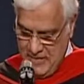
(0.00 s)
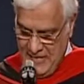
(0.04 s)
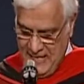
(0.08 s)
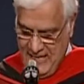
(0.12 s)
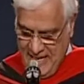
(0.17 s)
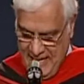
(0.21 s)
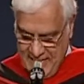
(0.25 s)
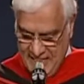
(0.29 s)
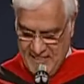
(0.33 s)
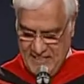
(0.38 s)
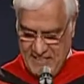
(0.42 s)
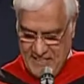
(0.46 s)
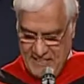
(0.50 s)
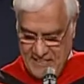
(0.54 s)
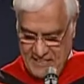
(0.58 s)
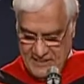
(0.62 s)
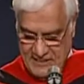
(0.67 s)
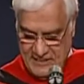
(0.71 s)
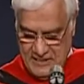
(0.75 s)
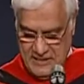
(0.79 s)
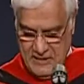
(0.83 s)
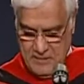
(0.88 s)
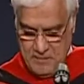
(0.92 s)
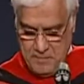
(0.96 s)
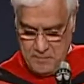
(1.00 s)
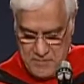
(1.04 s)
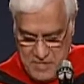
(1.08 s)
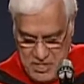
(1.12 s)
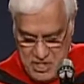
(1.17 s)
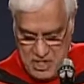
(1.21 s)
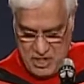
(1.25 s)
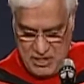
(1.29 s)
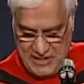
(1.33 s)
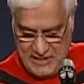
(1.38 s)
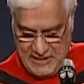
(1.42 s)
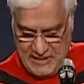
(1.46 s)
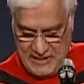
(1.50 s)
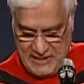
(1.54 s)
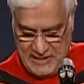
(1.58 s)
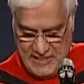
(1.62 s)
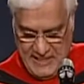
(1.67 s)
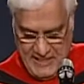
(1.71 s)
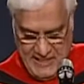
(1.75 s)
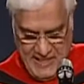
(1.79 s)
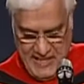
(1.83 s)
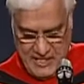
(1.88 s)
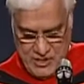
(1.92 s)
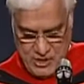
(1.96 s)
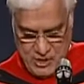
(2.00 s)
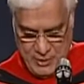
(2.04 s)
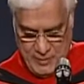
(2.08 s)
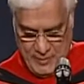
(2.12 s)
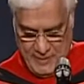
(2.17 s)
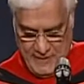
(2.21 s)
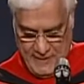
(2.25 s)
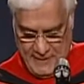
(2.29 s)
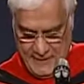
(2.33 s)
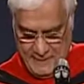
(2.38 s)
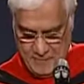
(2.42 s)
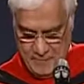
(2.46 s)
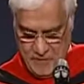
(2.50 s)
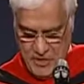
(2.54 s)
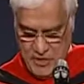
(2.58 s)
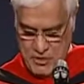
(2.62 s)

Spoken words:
Hananiah, Mishael, and Azariah.